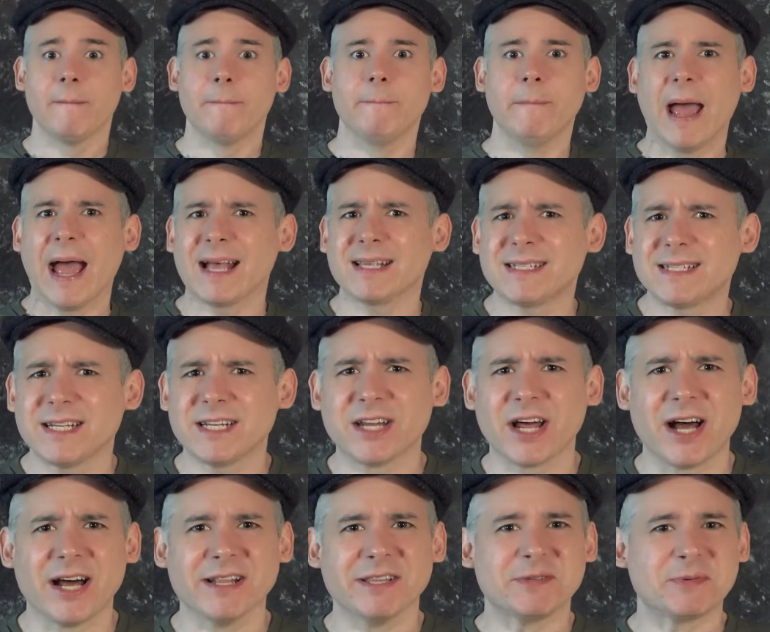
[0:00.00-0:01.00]

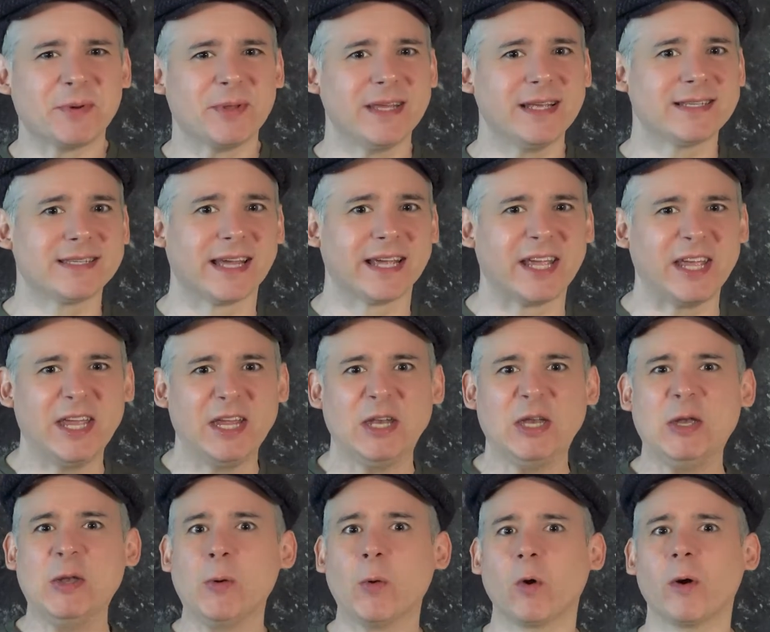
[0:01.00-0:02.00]
Mastodons were these
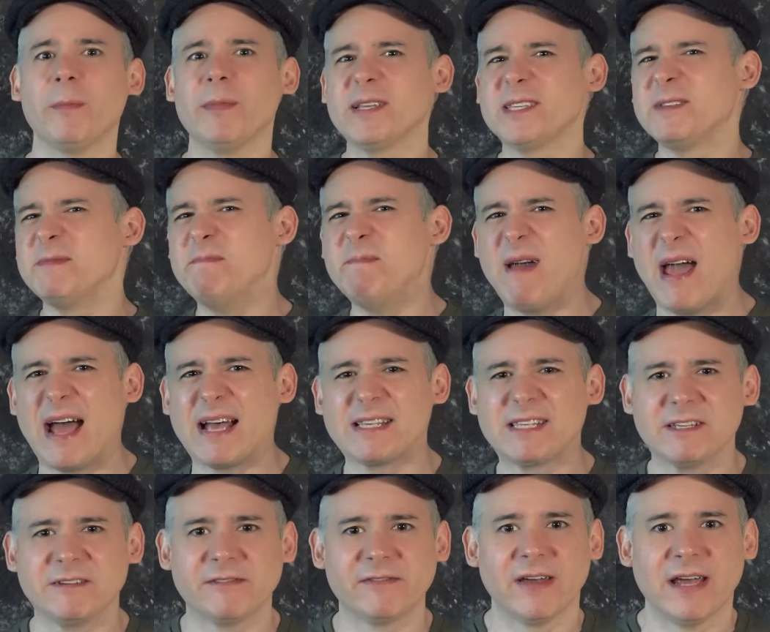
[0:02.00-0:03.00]
enormous,
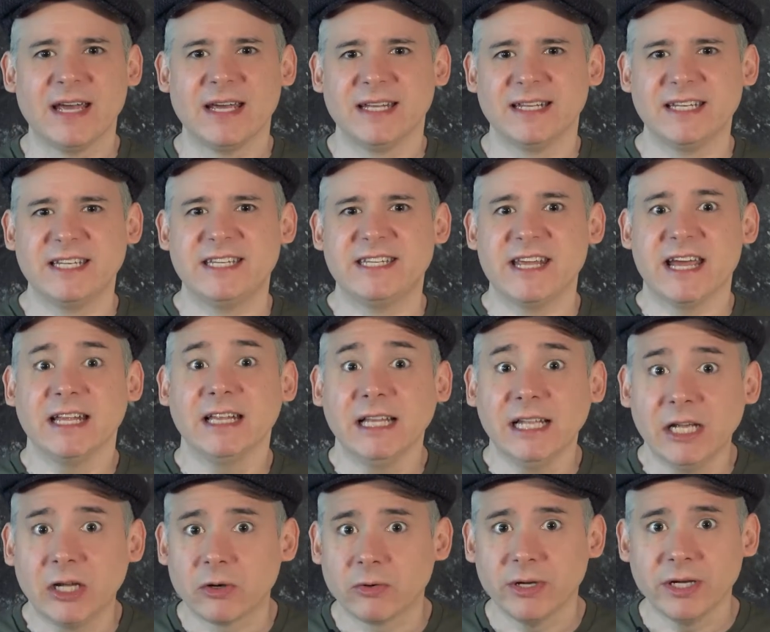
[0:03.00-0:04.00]
massive,
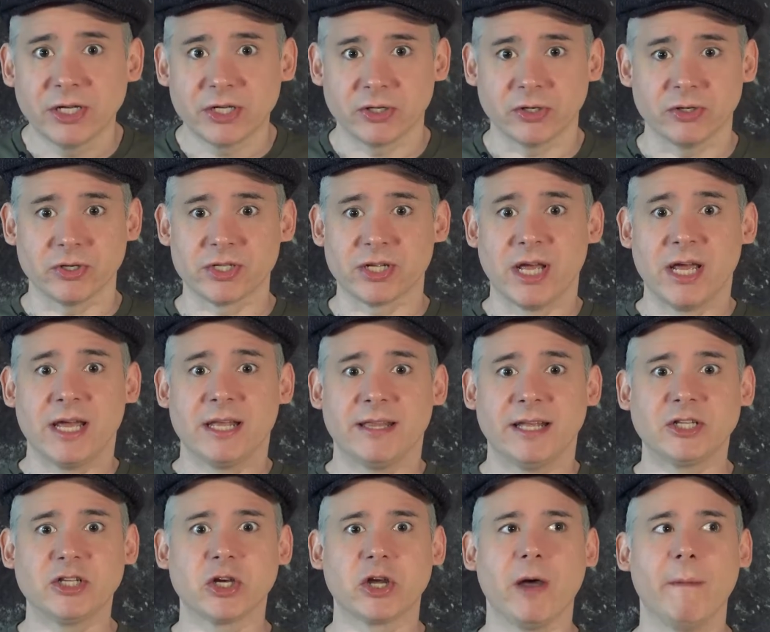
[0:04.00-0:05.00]
deadly creatures
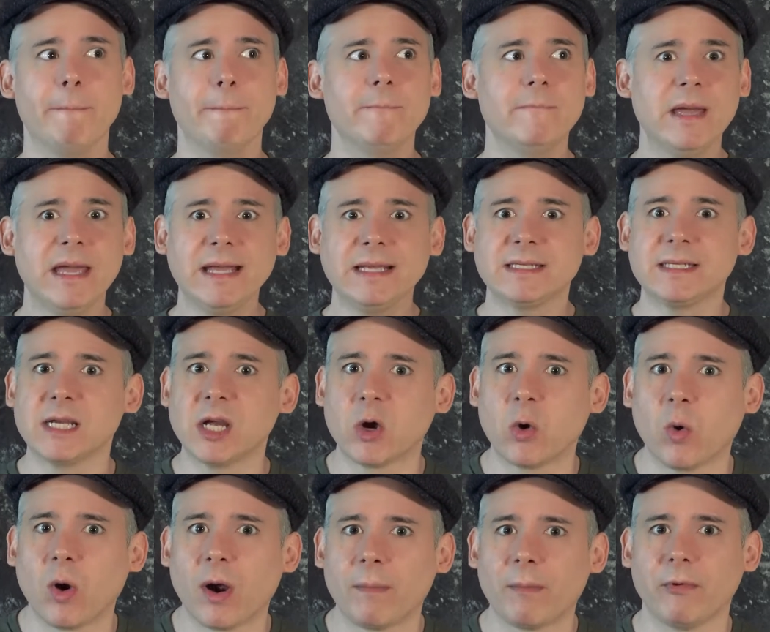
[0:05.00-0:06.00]
that took amazing
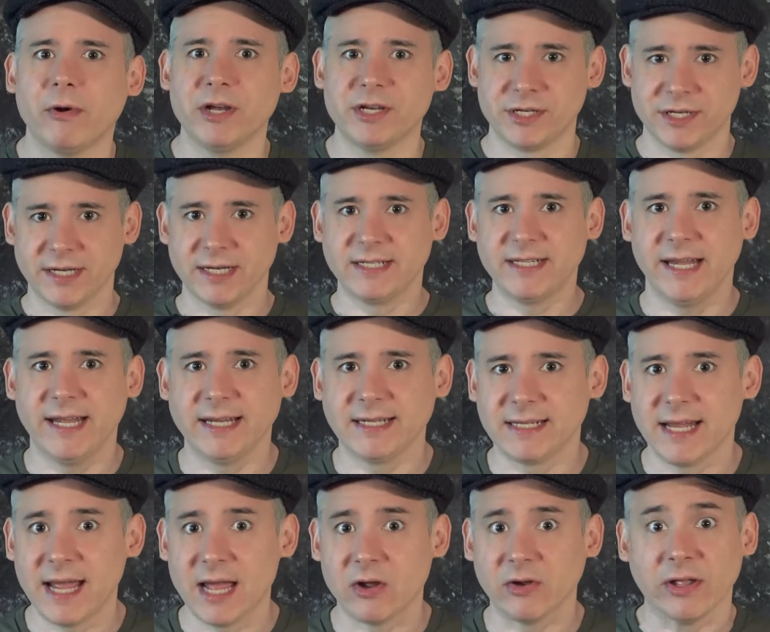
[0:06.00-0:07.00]
cooperation to take
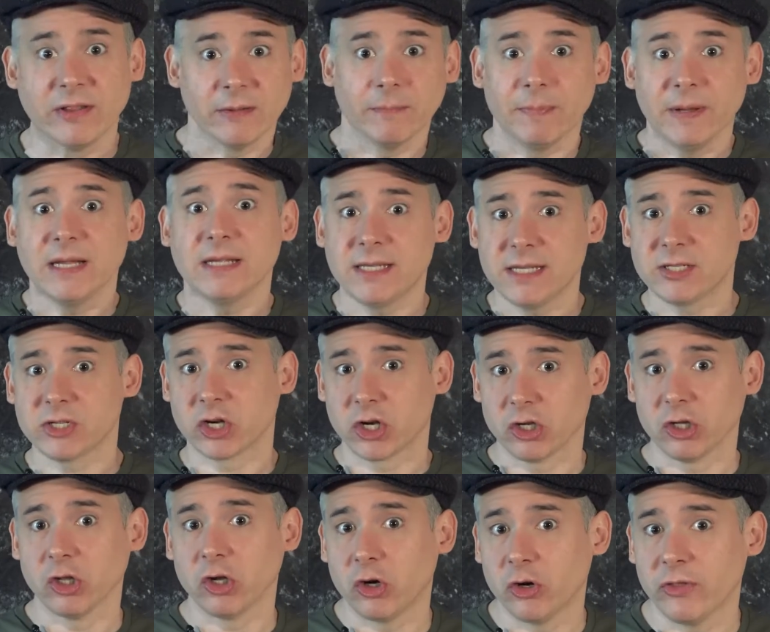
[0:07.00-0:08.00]
down, and the PCs are going
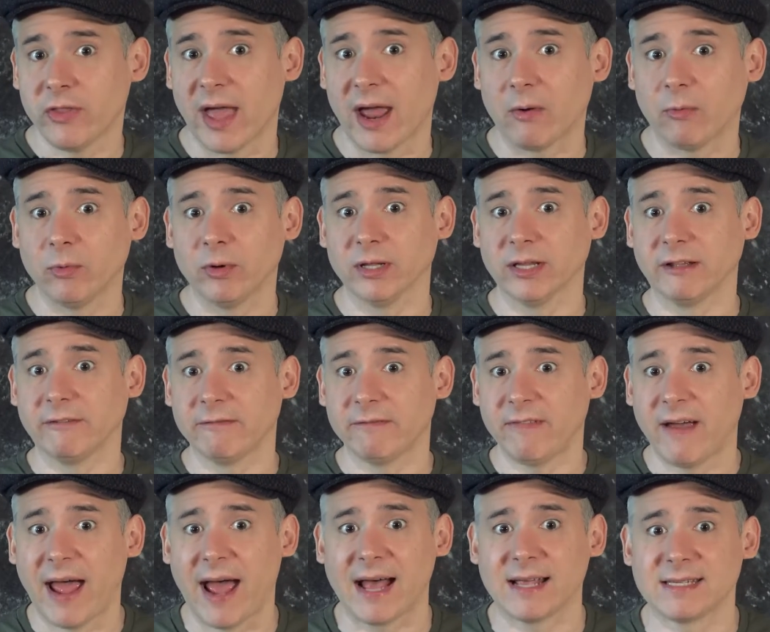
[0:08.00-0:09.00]
to learn that really
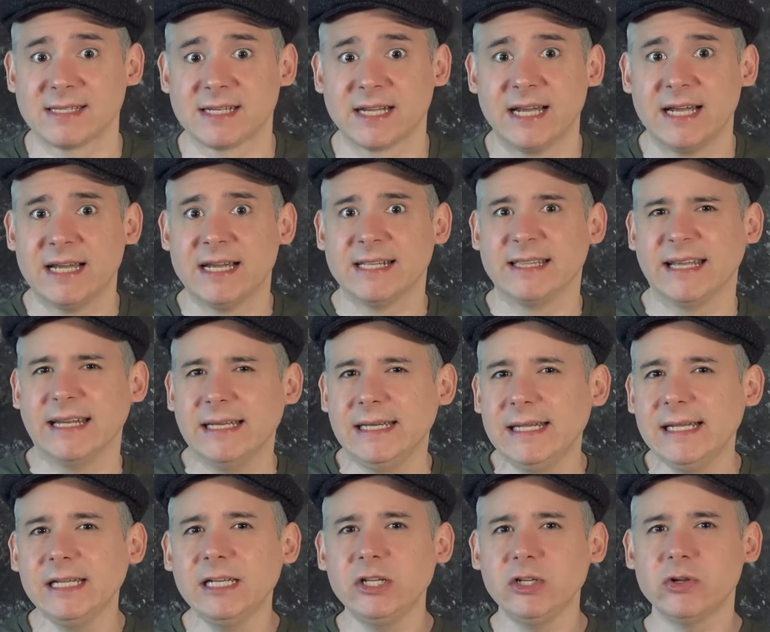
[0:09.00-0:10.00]
fast. They
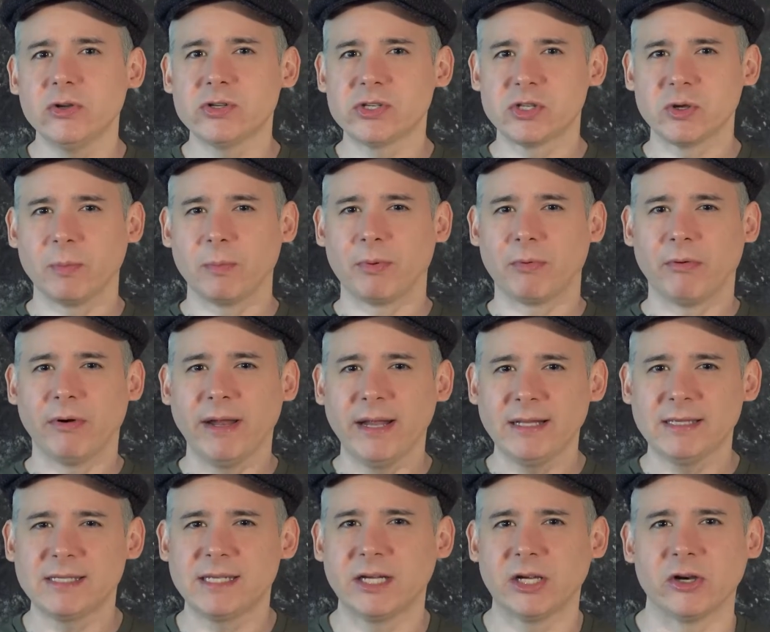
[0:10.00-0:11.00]
need to use their
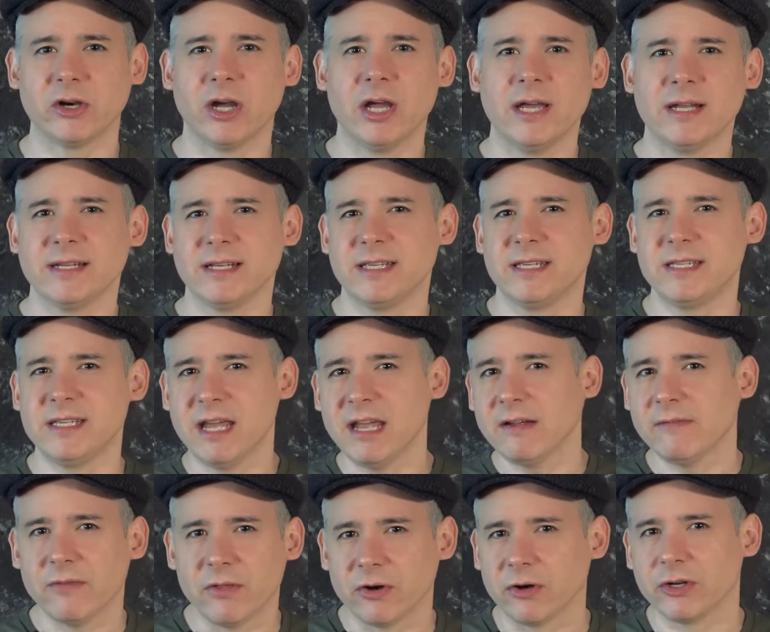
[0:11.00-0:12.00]
brains here to
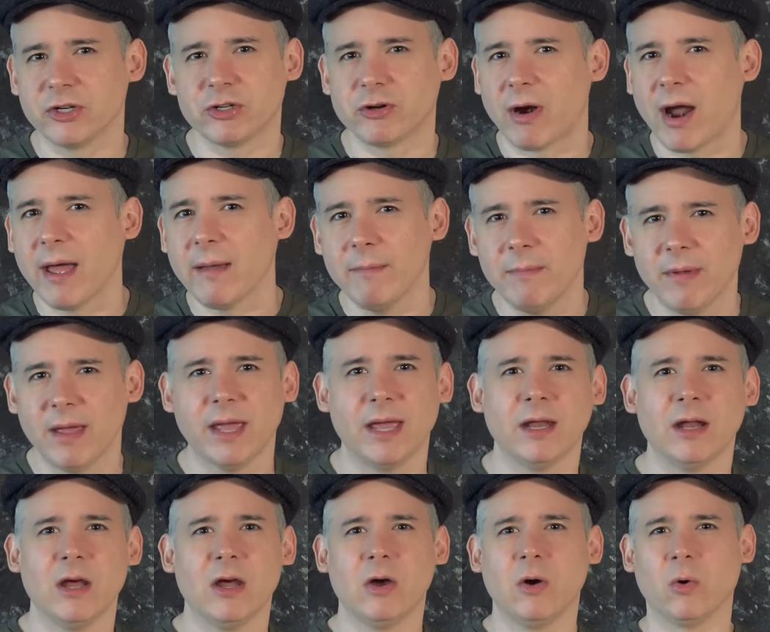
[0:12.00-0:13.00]
save their tribe
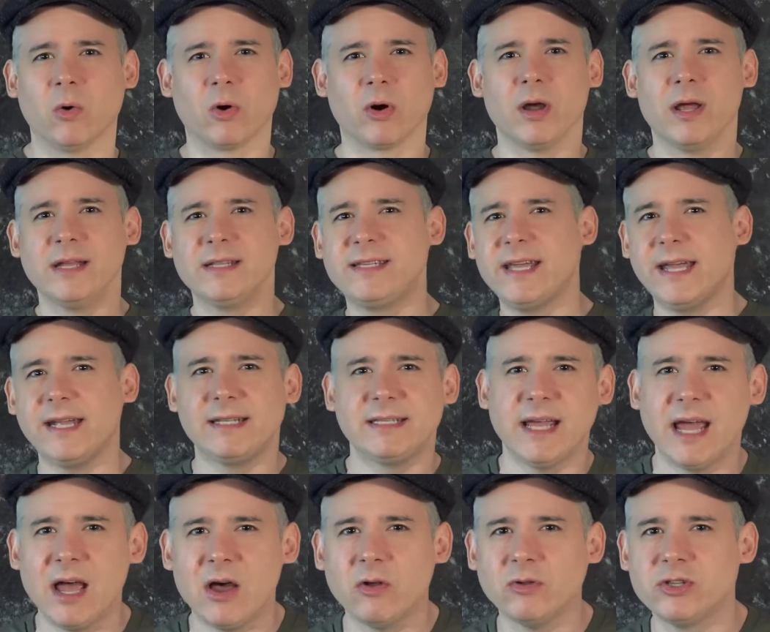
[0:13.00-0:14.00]
mate or take
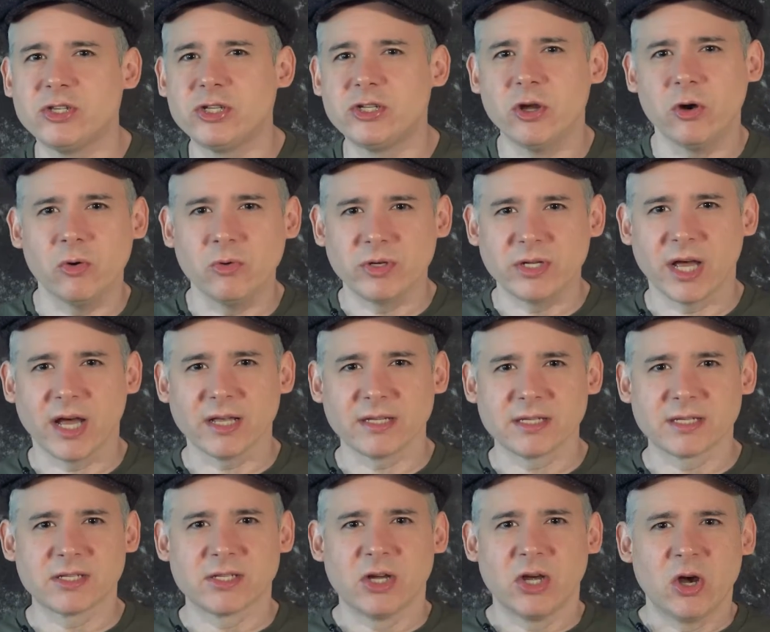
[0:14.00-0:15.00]
down Stone
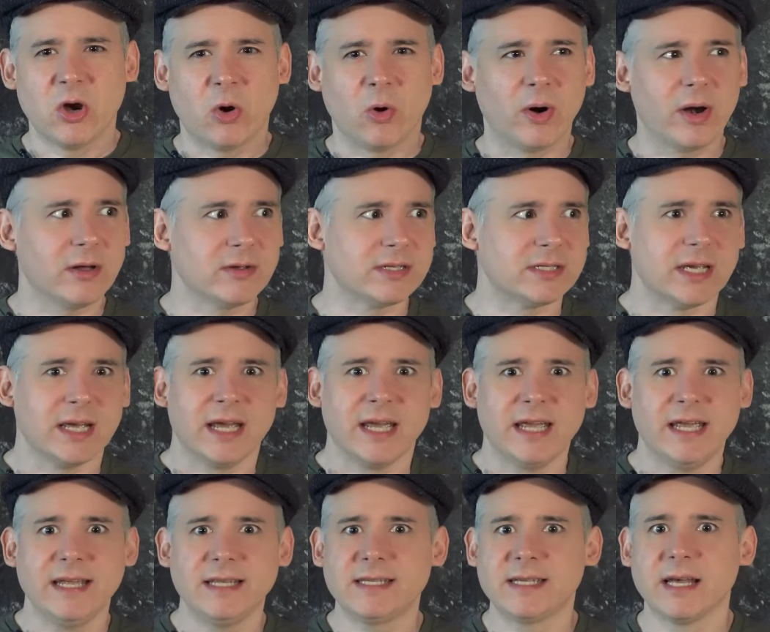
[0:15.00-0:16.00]
Tusks, or else
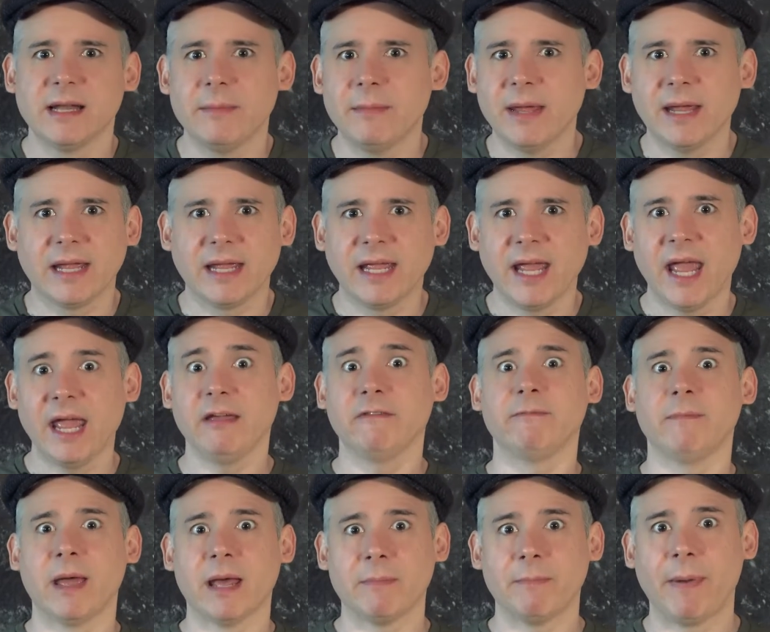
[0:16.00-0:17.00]
he's going to make
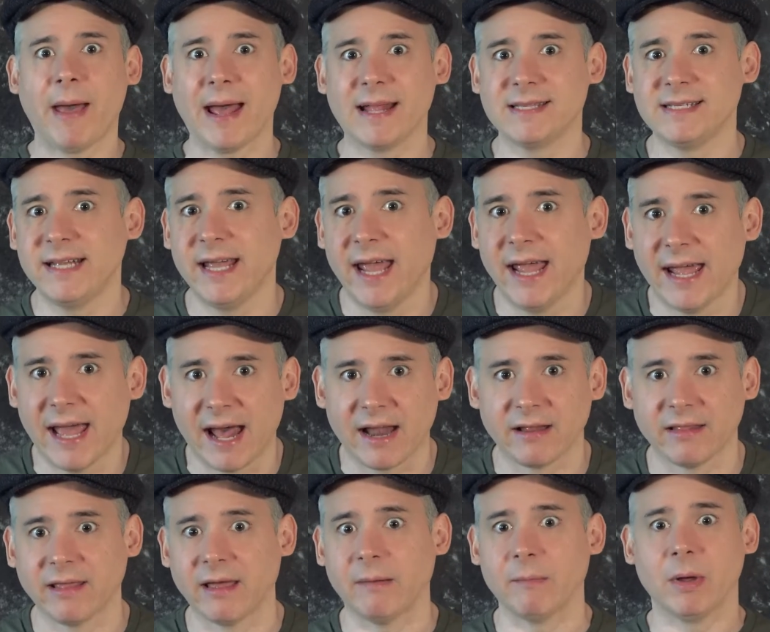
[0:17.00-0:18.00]
caveman pate out
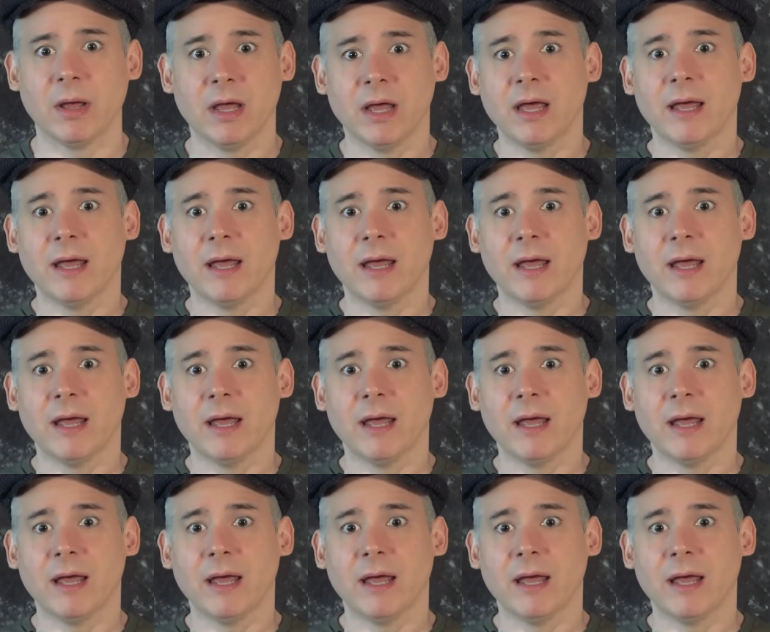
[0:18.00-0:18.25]
of them.